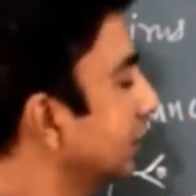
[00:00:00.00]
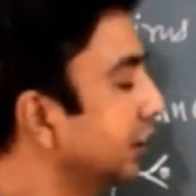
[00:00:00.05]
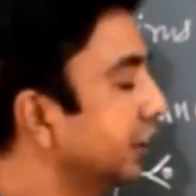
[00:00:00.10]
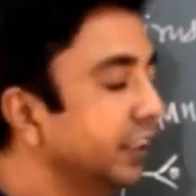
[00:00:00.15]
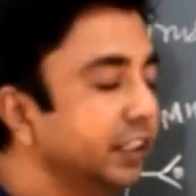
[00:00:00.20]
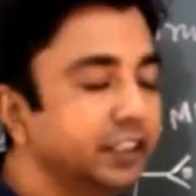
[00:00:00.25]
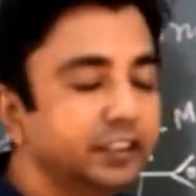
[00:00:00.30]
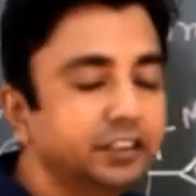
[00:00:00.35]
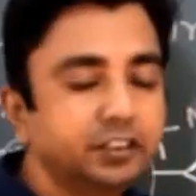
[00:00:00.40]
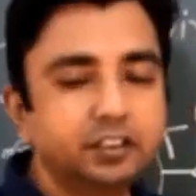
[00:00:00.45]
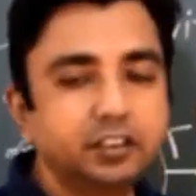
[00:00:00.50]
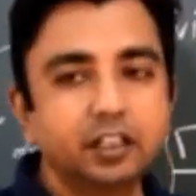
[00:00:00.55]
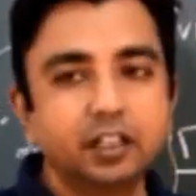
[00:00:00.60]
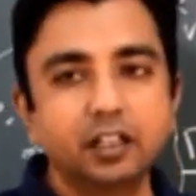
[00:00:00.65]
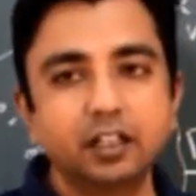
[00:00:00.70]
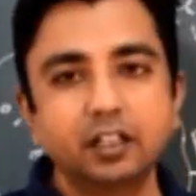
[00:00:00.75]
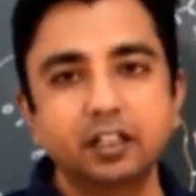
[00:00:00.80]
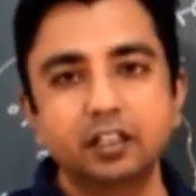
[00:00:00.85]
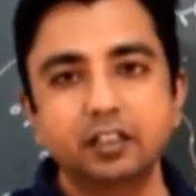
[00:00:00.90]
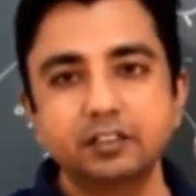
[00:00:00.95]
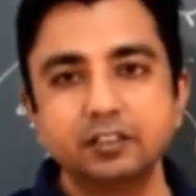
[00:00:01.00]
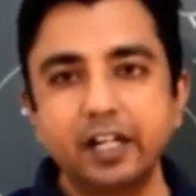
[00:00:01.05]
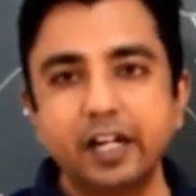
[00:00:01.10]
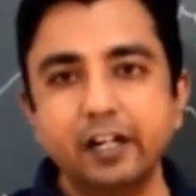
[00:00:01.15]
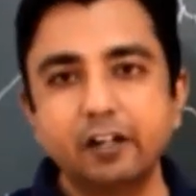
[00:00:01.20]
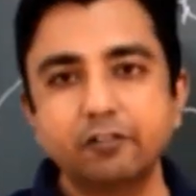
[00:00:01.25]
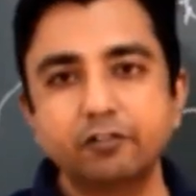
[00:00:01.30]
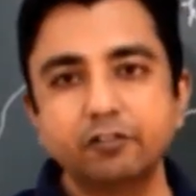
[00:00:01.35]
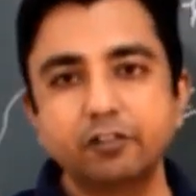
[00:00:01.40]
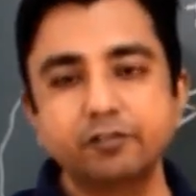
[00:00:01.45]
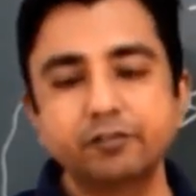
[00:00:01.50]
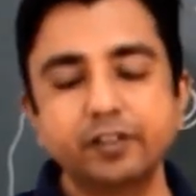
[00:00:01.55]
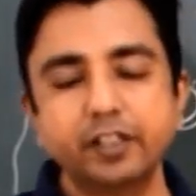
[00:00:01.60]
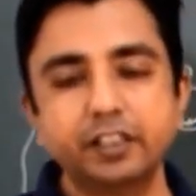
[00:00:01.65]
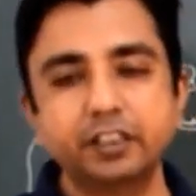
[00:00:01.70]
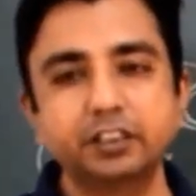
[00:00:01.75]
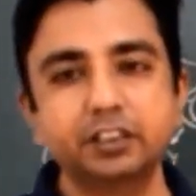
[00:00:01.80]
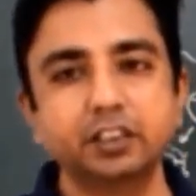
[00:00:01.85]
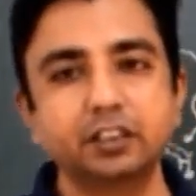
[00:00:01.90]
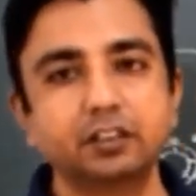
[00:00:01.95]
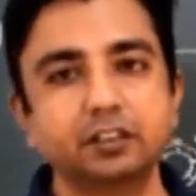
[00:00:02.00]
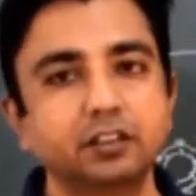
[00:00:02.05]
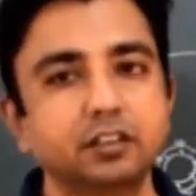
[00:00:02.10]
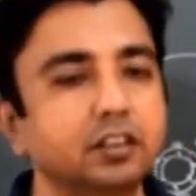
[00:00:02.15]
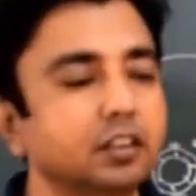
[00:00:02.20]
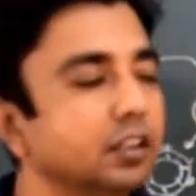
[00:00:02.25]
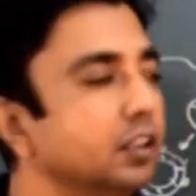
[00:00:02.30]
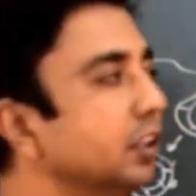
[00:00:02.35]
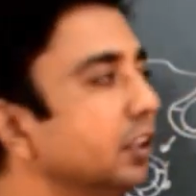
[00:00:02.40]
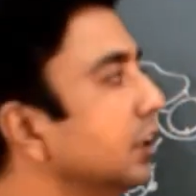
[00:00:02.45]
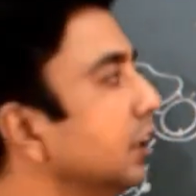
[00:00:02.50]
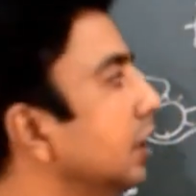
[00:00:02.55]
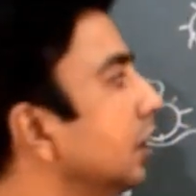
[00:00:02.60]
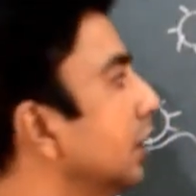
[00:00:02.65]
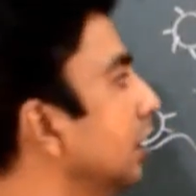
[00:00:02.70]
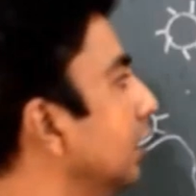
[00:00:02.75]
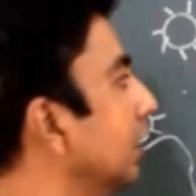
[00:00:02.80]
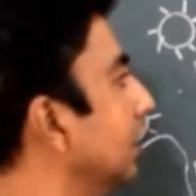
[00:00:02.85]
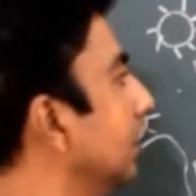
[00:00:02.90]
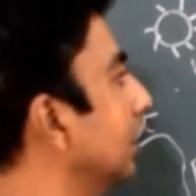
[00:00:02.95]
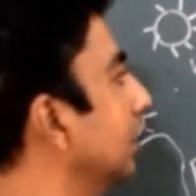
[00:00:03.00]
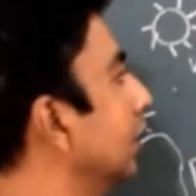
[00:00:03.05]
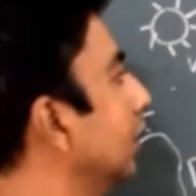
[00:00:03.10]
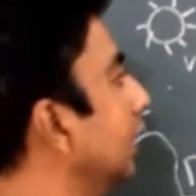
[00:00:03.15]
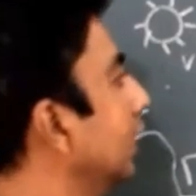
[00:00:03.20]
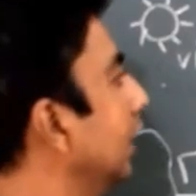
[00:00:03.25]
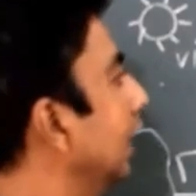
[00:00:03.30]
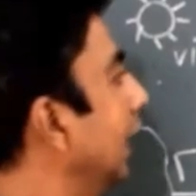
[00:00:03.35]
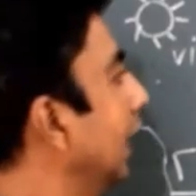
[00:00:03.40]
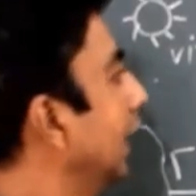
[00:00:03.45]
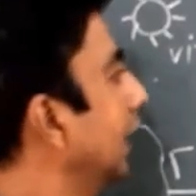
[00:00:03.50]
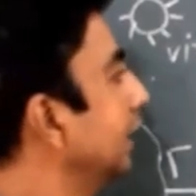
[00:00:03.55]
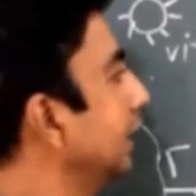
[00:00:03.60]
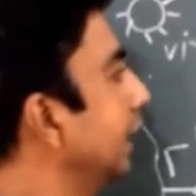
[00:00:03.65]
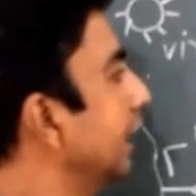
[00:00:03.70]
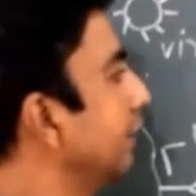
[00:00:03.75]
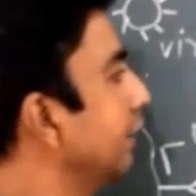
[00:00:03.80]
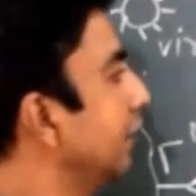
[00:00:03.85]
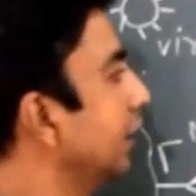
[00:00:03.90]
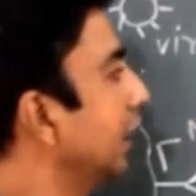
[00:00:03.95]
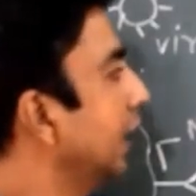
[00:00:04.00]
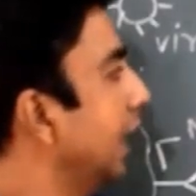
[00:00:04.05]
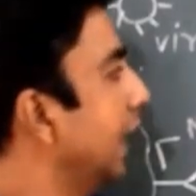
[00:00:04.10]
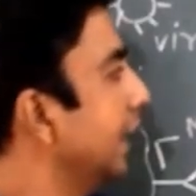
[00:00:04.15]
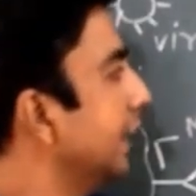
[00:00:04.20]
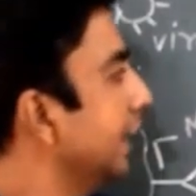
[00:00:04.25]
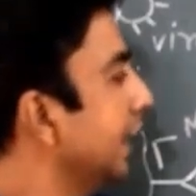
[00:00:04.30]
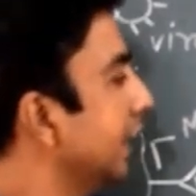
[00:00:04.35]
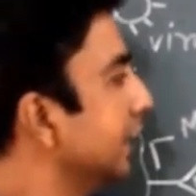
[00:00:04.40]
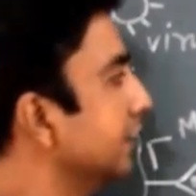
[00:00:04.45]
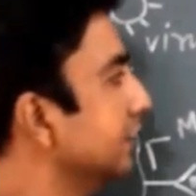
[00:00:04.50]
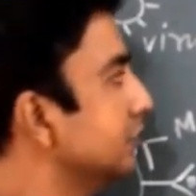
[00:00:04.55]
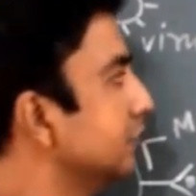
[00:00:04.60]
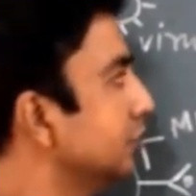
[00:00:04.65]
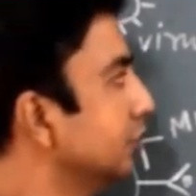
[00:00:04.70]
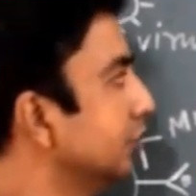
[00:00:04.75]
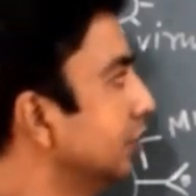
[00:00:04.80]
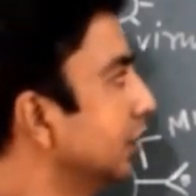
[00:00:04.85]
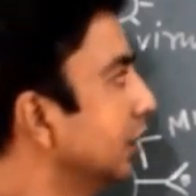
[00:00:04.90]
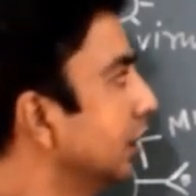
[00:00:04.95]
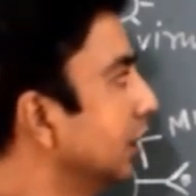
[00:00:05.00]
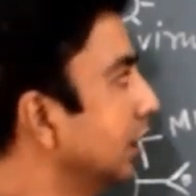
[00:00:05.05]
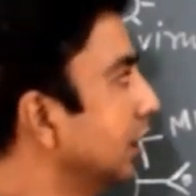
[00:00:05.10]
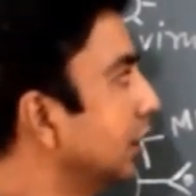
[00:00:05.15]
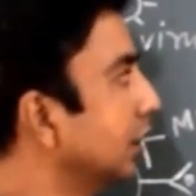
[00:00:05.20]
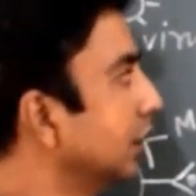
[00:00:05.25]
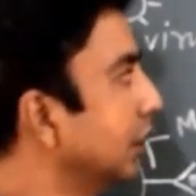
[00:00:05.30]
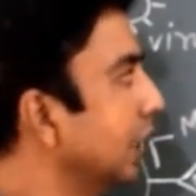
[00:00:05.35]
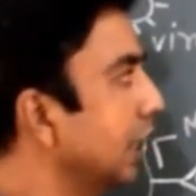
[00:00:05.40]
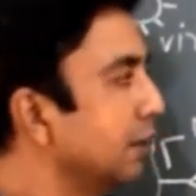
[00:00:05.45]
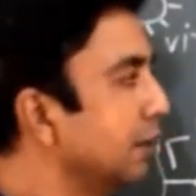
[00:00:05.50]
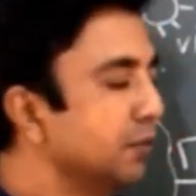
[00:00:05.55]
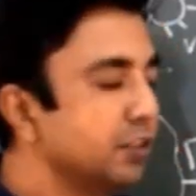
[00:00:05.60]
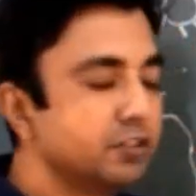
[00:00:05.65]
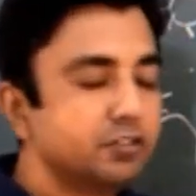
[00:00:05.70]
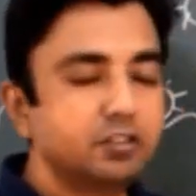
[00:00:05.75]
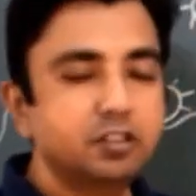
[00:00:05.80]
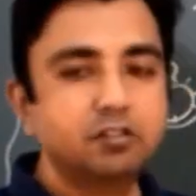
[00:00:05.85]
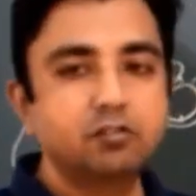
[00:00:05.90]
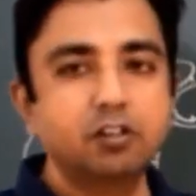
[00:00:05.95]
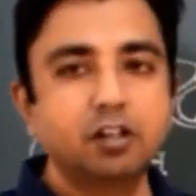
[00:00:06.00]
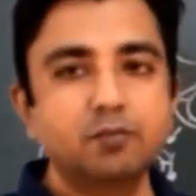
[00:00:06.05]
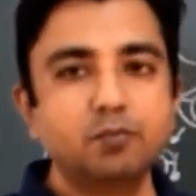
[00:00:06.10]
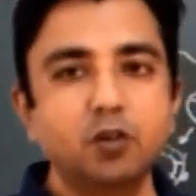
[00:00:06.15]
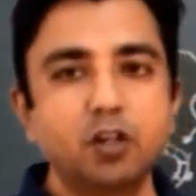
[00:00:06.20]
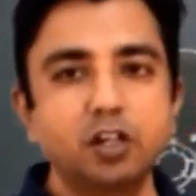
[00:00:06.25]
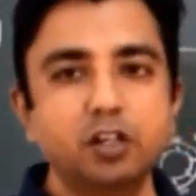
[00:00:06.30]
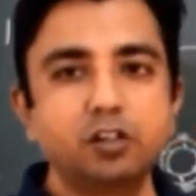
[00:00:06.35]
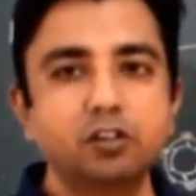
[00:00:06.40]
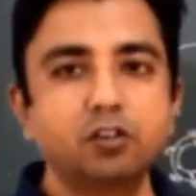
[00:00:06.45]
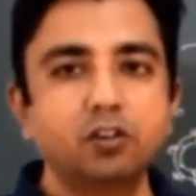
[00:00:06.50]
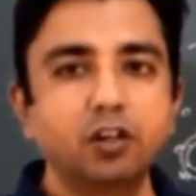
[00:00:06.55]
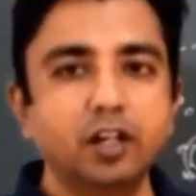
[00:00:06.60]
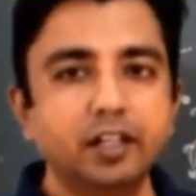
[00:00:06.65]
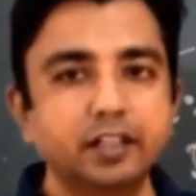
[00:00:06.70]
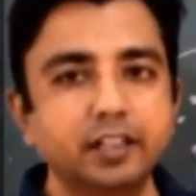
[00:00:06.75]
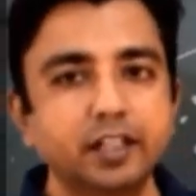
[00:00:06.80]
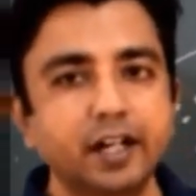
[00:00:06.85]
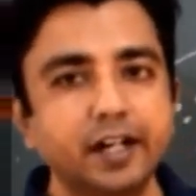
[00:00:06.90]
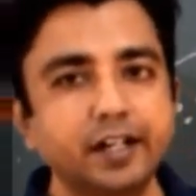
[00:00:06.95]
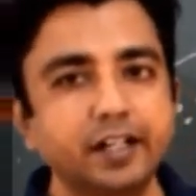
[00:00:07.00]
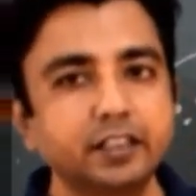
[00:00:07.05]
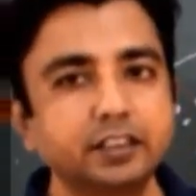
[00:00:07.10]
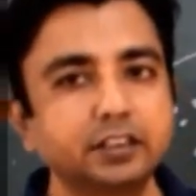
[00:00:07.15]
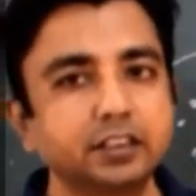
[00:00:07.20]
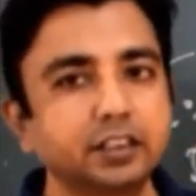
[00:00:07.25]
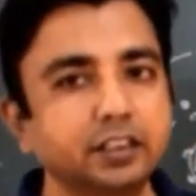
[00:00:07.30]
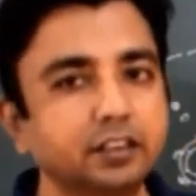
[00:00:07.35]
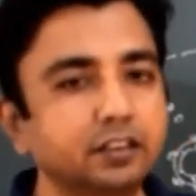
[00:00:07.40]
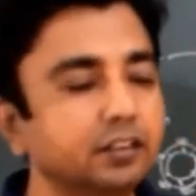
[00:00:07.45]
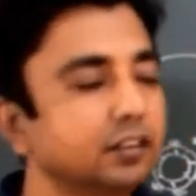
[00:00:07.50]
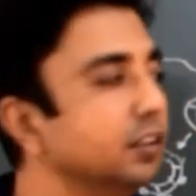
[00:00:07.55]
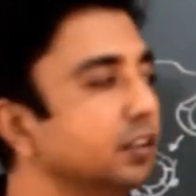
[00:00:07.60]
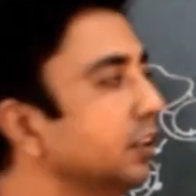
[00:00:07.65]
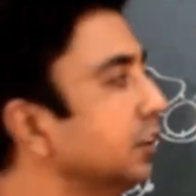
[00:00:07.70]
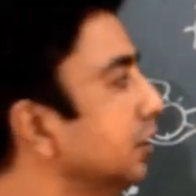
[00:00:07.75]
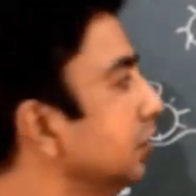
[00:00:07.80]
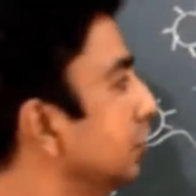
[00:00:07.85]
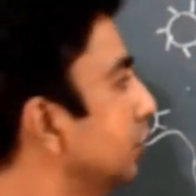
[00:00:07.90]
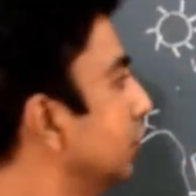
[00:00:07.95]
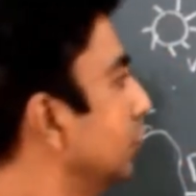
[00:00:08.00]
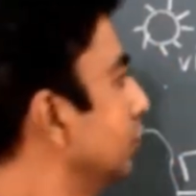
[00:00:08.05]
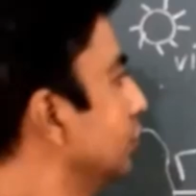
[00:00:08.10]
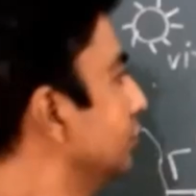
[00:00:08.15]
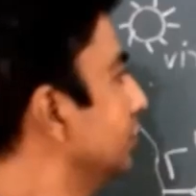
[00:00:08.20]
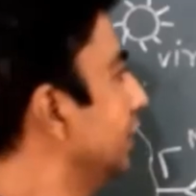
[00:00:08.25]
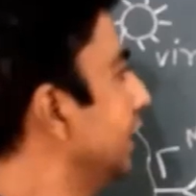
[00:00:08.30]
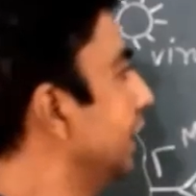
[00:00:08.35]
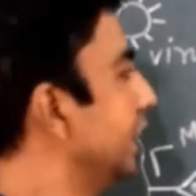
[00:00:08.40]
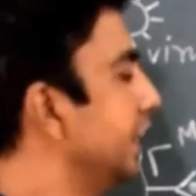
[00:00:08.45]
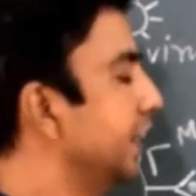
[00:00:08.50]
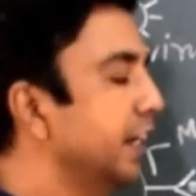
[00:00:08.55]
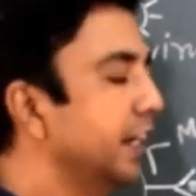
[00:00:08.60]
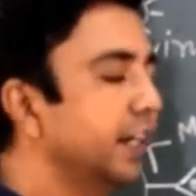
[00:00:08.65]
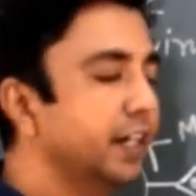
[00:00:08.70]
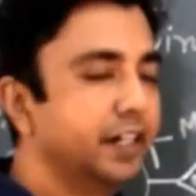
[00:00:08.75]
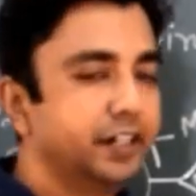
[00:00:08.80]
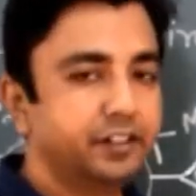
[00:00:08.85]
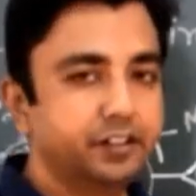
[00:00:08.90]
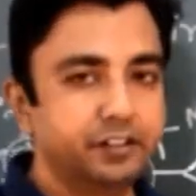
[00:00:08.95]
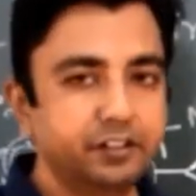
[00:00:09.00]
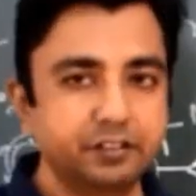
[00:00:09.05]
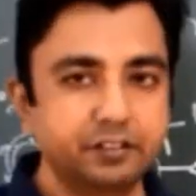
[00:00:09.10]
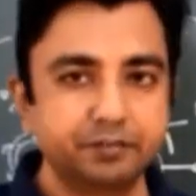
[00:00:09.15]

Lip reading: reach the site of infection, and they will attach to the MSC1 molecule and the antigen through CD8